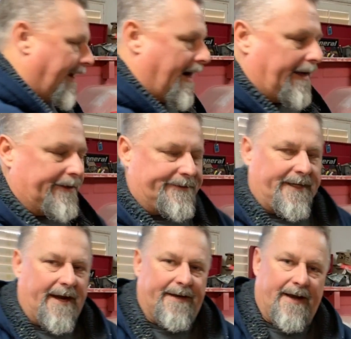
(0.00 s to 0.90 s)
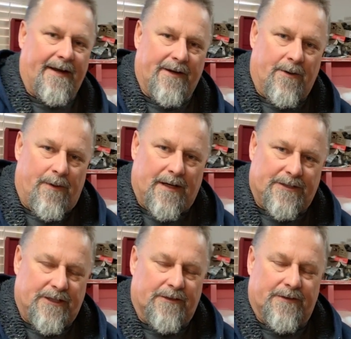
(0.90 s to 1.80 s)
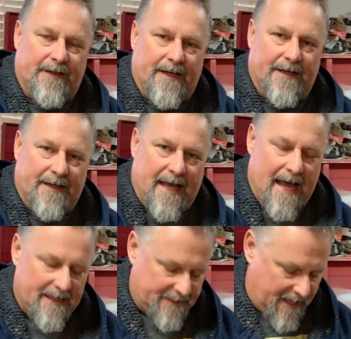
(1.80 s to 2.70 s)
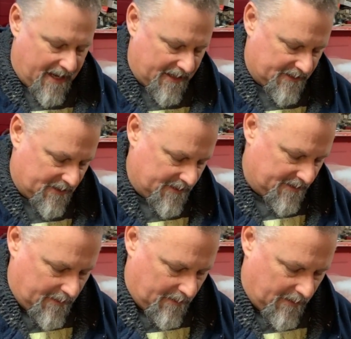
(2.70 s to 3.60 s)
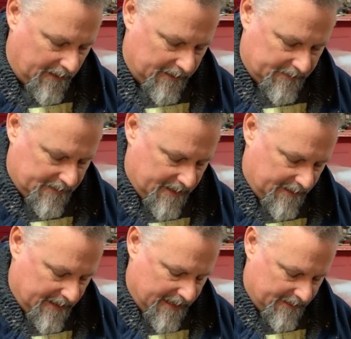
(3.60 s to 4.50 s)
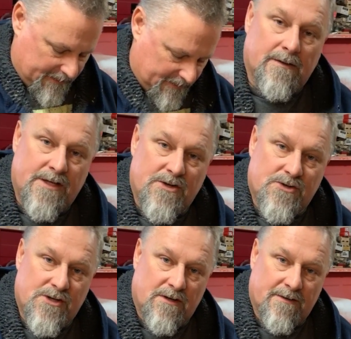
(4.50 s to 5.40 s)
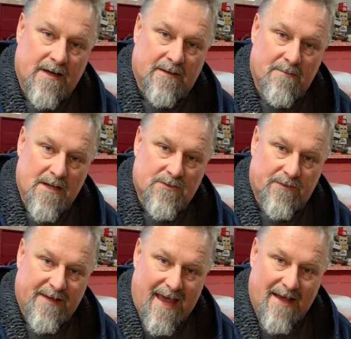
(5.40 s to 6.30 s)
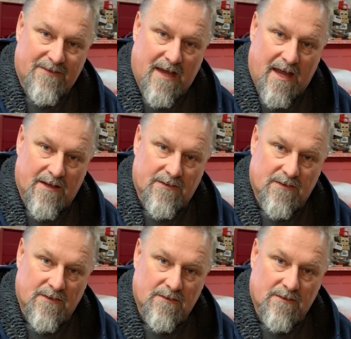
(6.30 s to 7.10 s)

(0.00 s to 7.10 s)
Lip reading: I understand that you don't want children getting in gas cans. And all I got to say to that is, teach your children not to mess with gas cans.